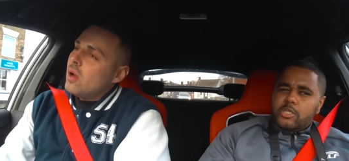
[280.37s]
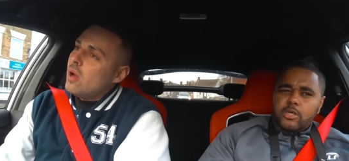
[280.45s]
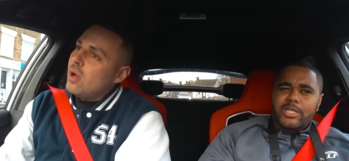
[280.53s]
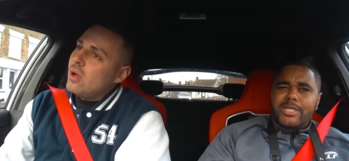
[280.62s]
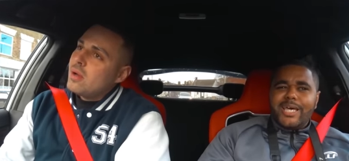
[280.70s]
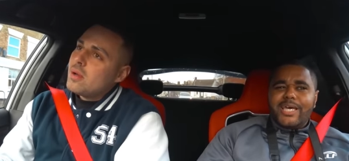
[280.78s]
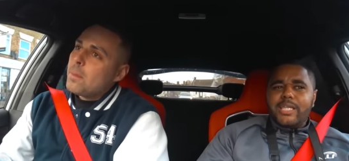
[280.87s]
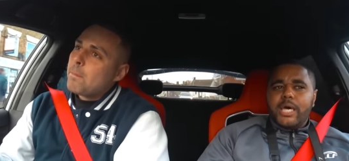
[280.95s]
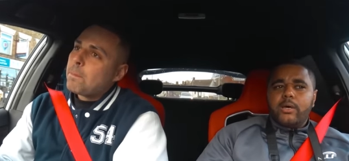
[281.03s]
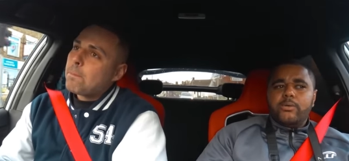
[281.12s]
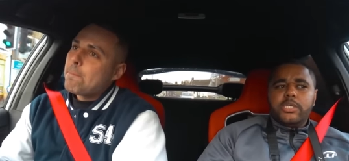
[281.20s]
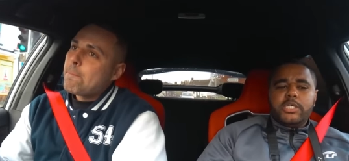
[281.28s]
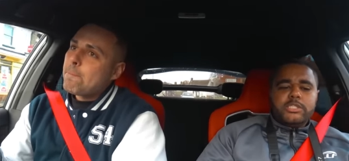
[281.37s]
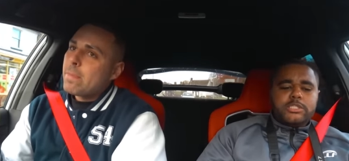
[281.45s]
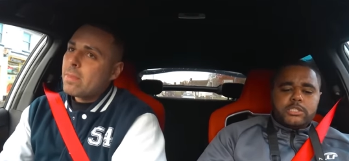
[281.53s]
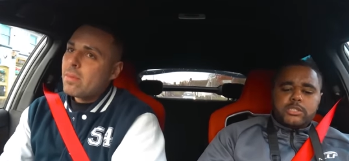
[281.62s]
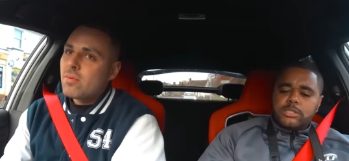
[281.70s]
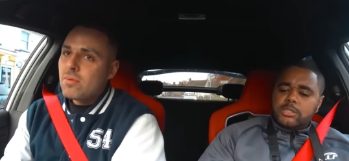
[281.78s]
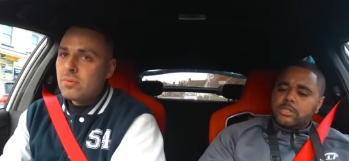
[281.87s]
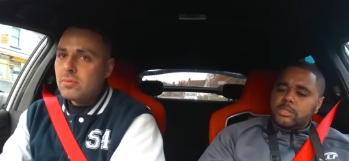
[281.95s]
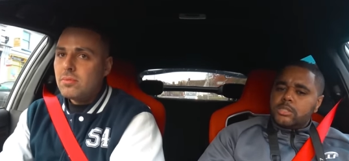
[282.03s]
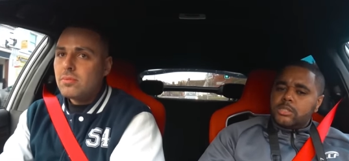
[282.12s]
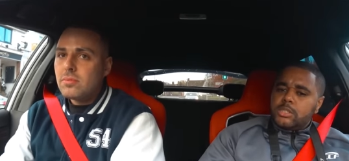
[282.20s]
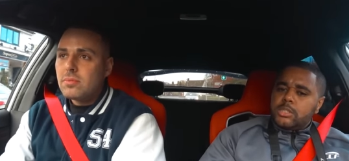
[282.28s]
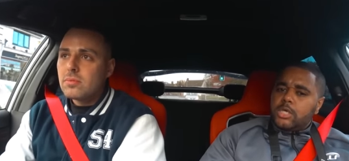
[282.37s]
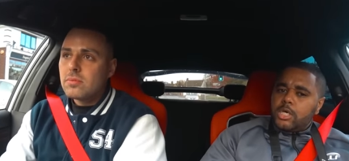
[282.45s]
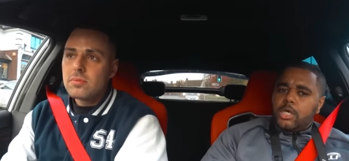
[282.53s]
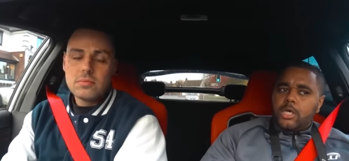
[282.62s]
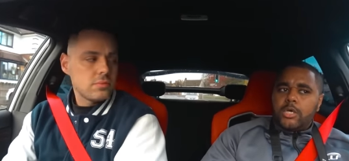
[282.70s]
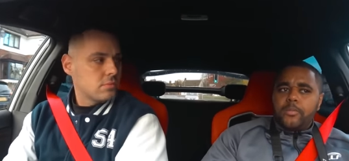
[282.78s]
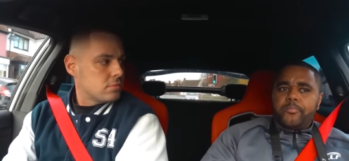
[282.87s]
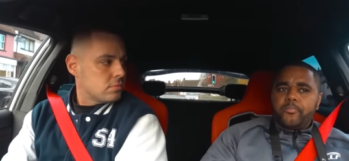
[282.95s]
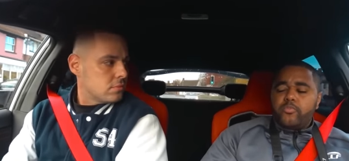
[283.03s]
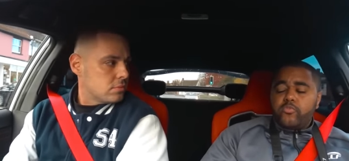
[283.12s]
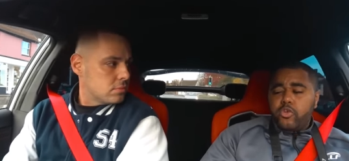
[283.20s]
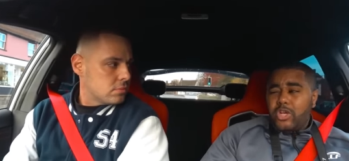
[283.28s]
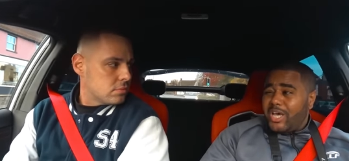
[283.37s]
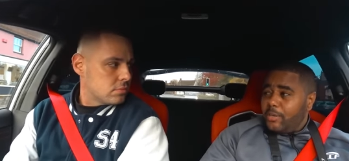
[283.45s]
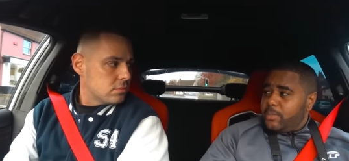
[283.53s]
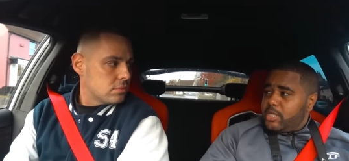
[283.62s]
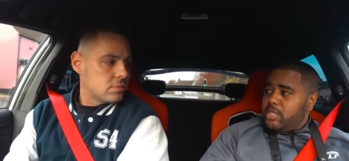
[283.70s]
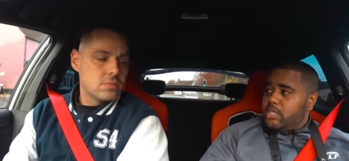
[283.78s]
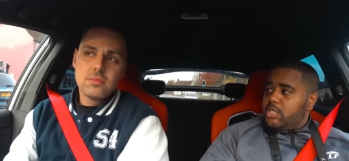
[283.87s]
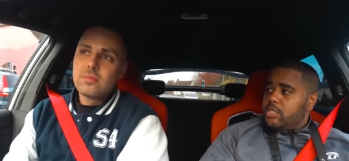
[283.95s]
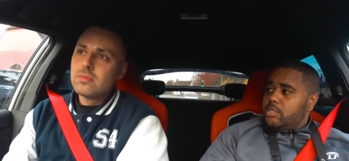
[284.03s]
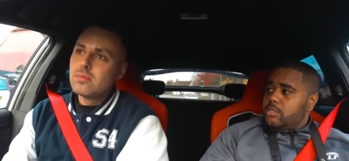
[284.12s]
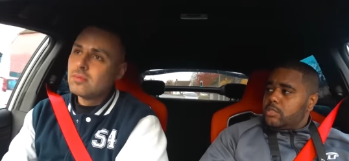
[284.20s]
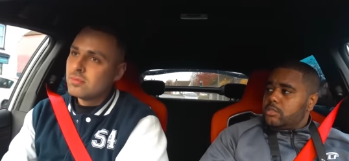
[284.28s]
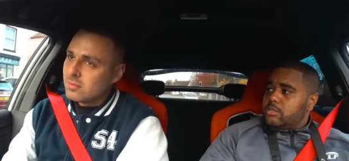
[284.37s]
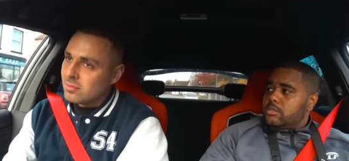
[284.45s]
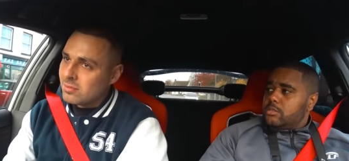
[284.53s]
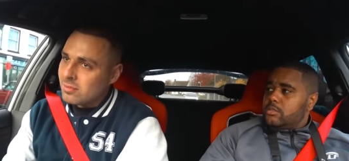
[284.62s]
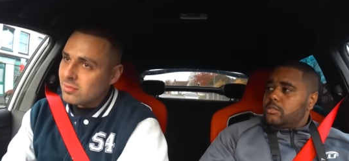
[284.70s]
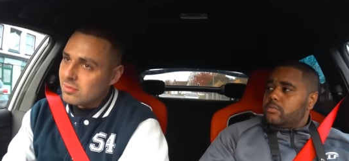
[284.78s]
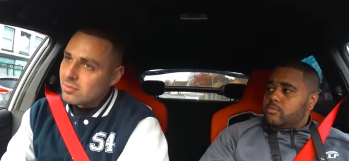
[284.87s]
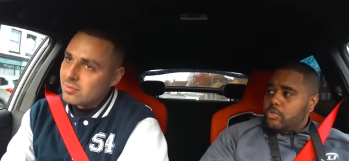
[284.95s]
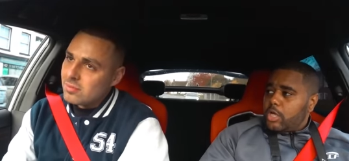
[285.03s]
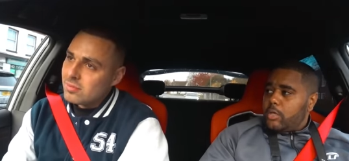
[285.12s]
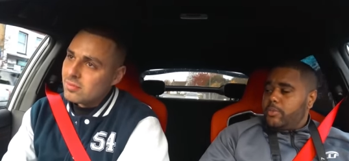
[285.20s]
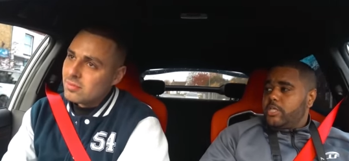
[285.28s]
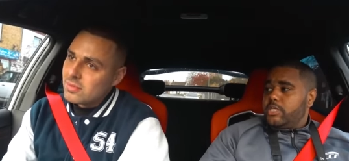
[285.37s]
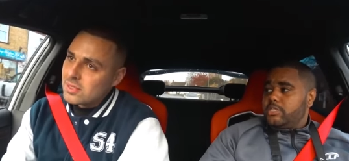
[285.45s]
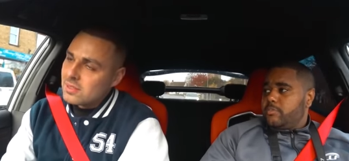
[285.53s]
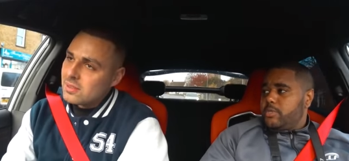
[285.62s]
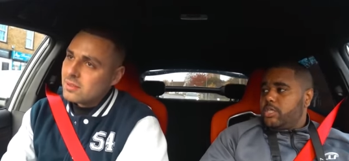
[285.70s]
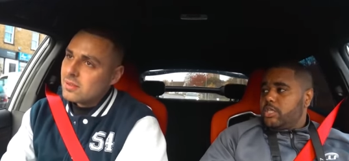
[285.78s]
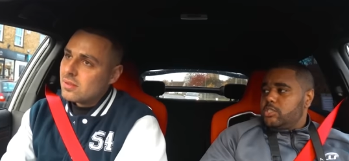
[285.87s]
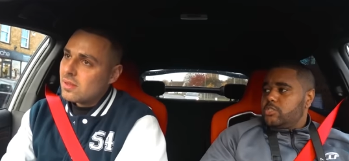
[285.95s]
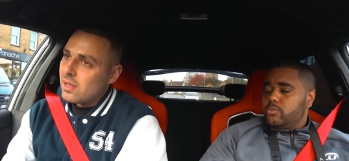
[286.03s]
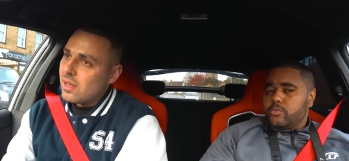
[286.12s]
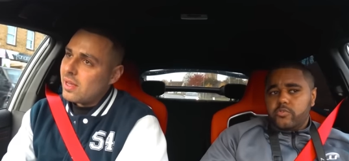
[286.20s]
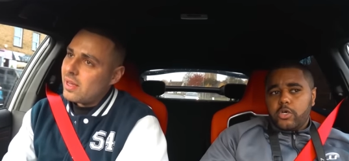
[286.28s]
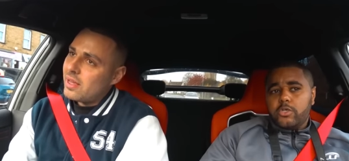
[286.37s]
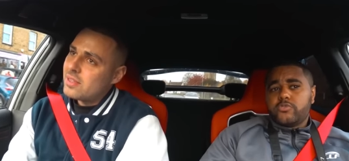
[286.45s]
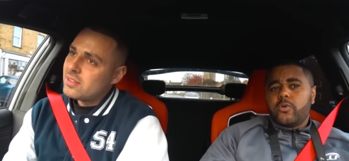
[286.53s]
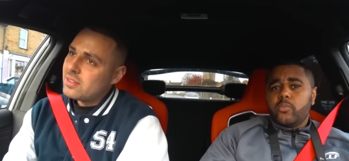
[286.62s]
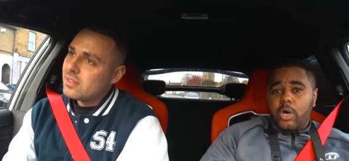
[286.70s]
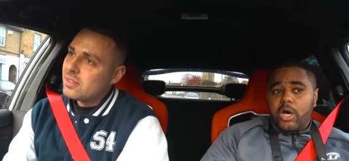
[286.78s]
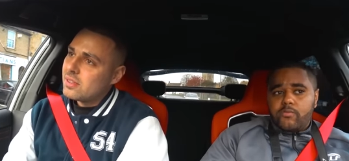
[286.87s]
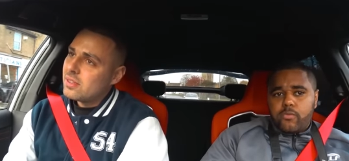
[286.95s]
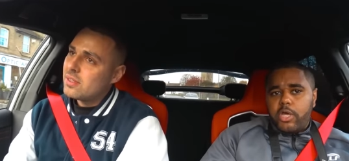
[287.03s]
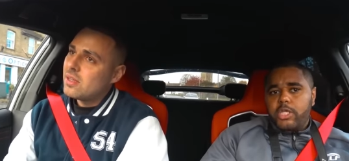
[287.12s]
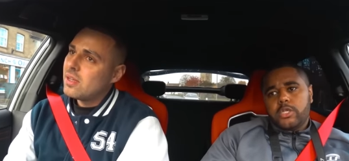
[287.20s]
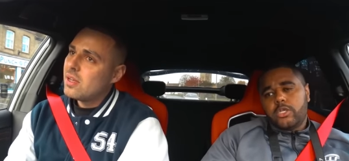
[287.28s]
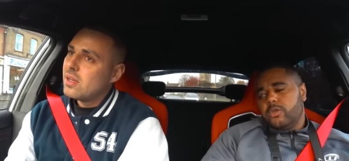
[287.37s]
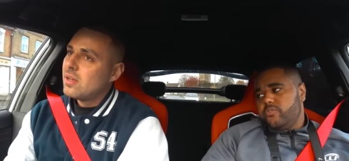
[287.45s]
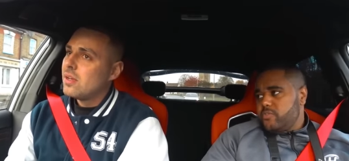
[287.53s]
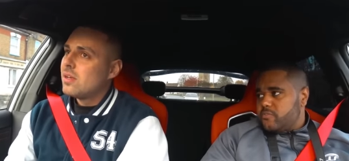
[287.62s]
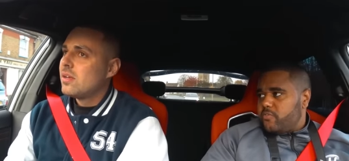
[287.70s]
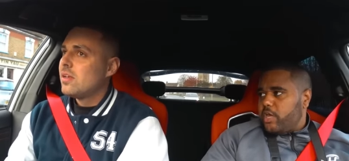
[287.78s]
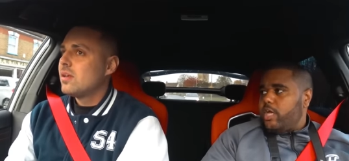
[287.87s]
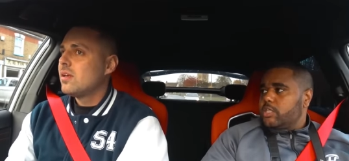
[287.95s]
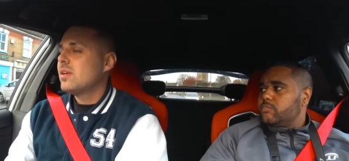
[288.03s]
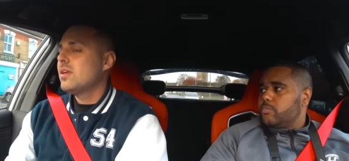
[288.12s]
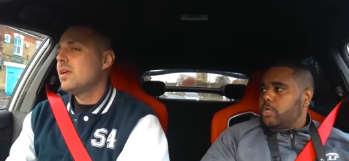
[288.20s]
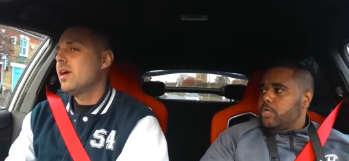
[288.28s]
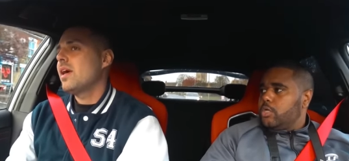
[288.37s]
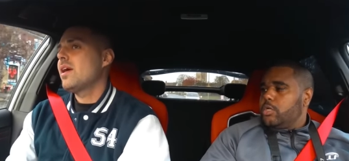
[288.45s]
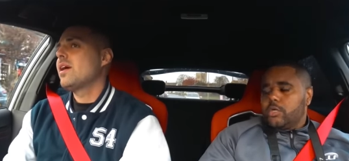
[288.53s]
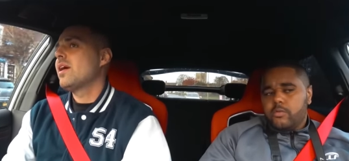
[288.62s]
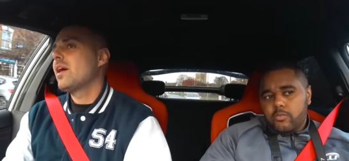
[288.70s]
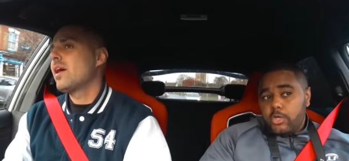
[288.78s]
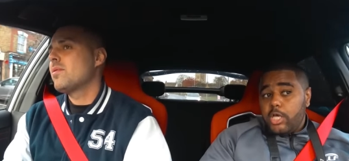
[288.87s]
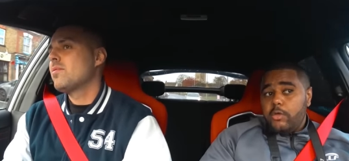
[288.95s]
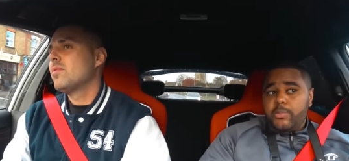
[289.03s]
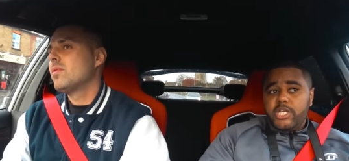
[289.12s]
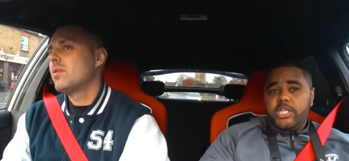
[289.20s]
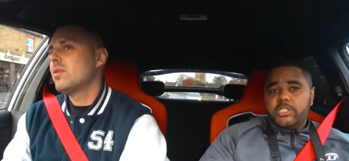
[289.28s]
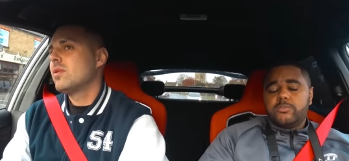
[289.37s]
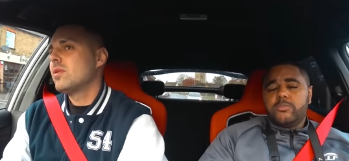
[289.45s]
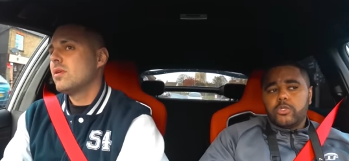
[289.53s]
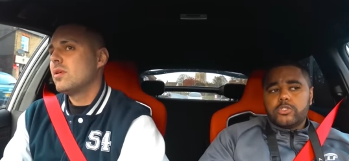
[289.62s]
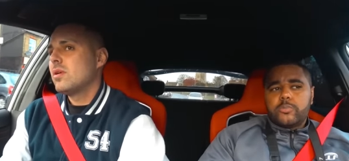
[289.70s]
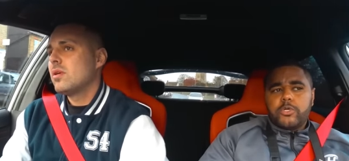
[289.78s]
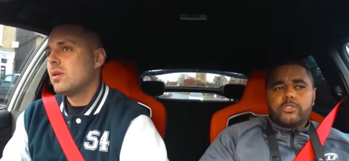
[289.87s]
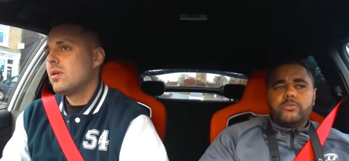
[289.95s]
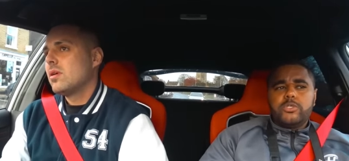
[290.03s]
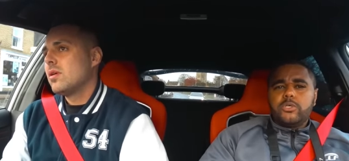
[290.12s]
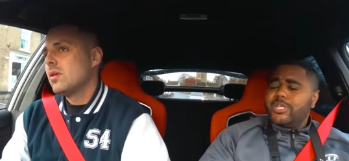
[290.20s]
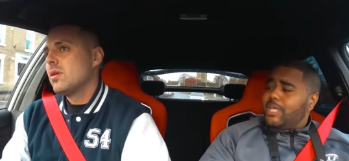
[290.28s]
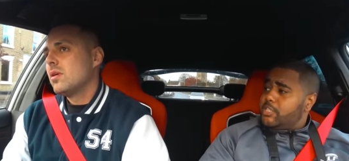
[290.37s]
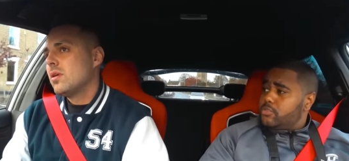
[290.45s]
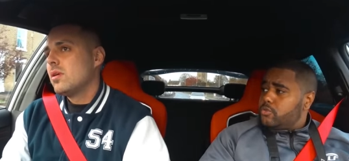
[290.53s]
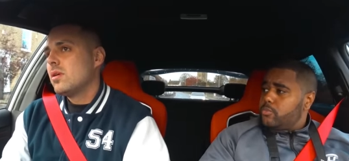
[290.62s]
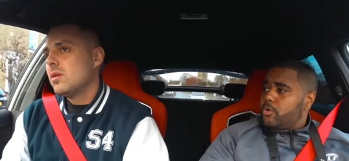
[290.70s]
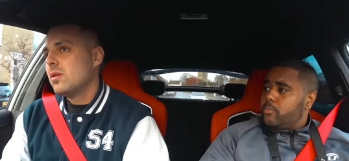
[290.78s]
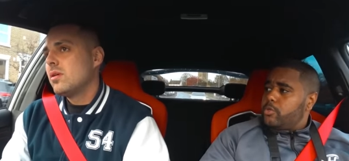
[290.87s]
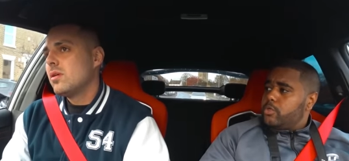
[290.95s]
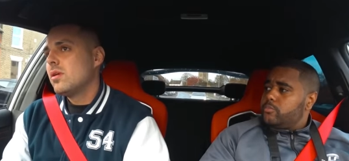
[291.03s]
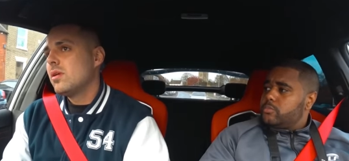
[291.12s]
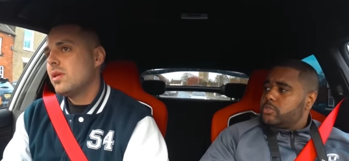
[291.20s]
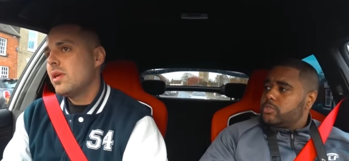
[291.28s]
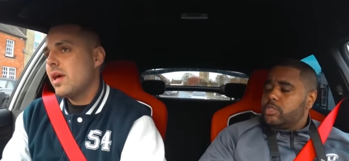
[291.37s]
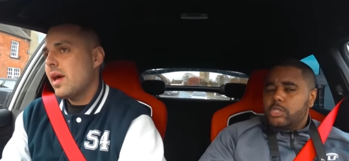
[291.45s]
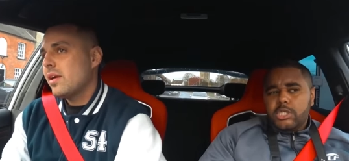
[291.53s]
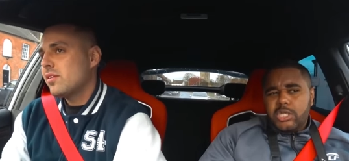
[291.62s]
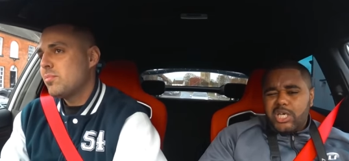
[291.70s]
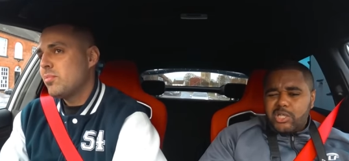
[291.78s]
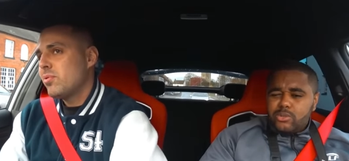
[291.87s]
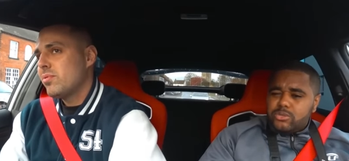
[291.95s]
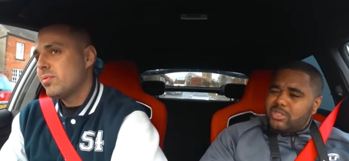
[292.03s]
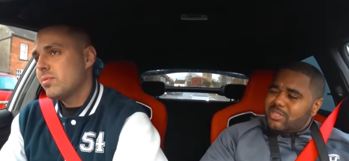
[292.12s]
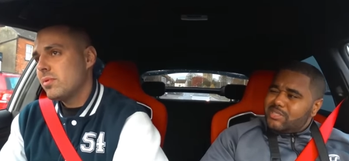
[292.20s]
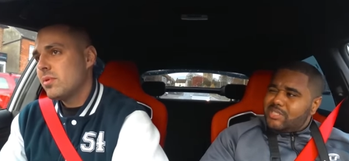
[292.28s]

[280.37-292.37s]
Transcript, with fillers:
Speaker 1: The only letdown is um, reliability. Mm -hmm reliability is a big issue From what I've read, I don't know if it's fact, but yeah, yeah, yeah. reliability is not supposed to be good. Electrical problems. Yes. And also the